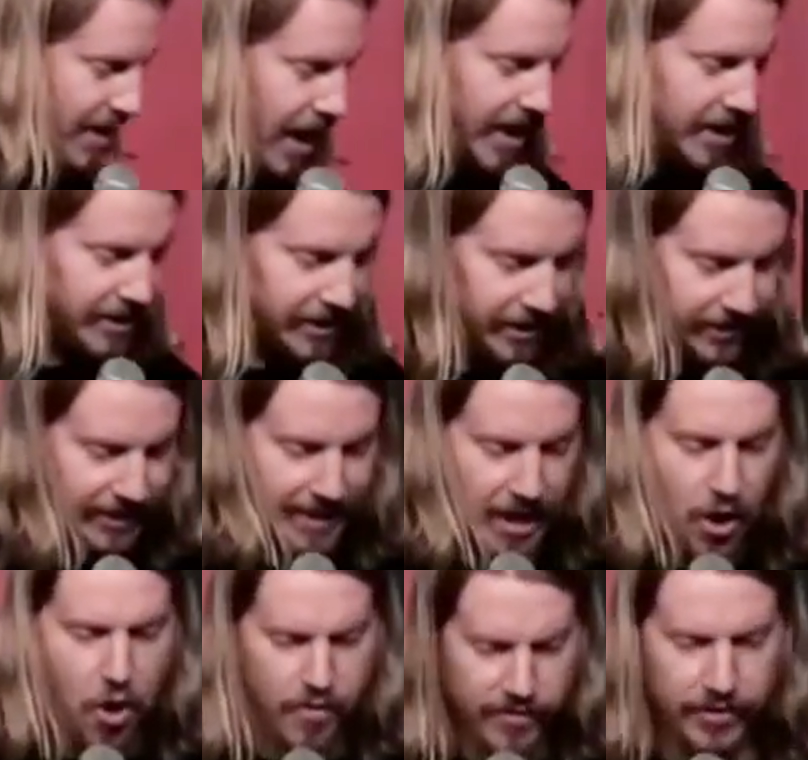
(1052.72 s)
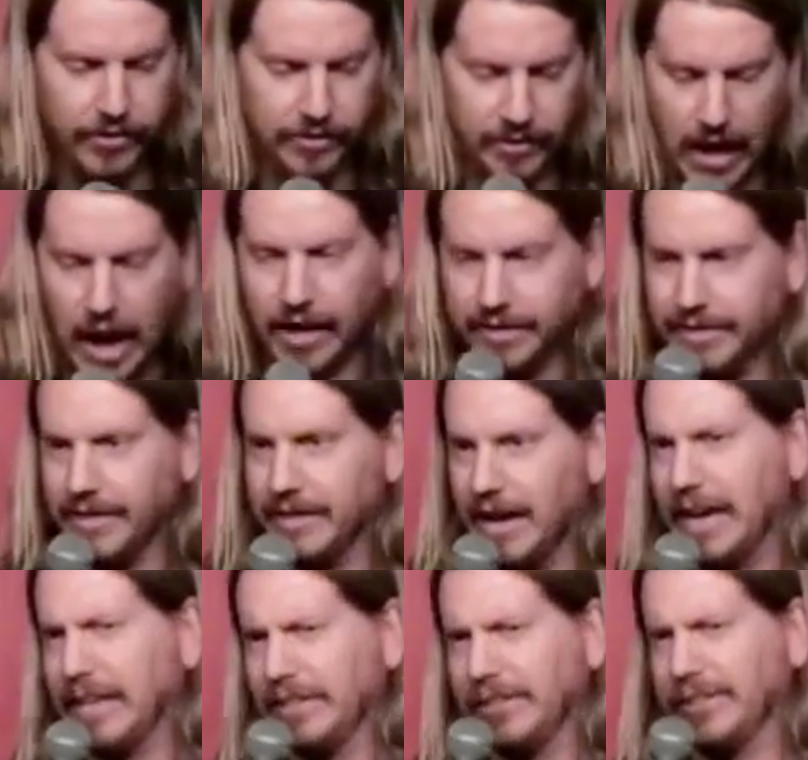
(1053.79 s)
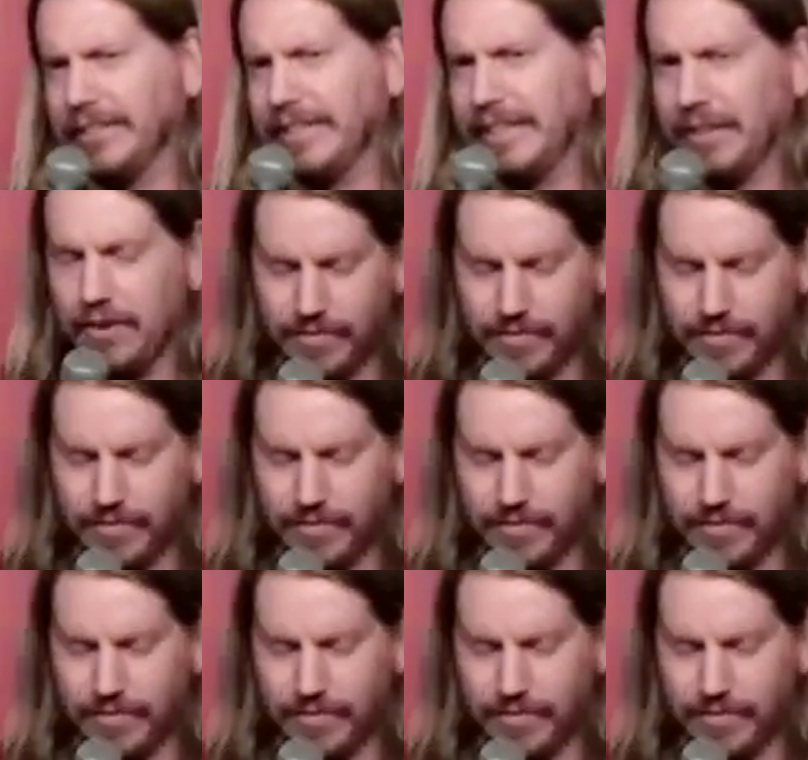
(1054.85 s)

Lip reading: I clearly overlocked it. I clearly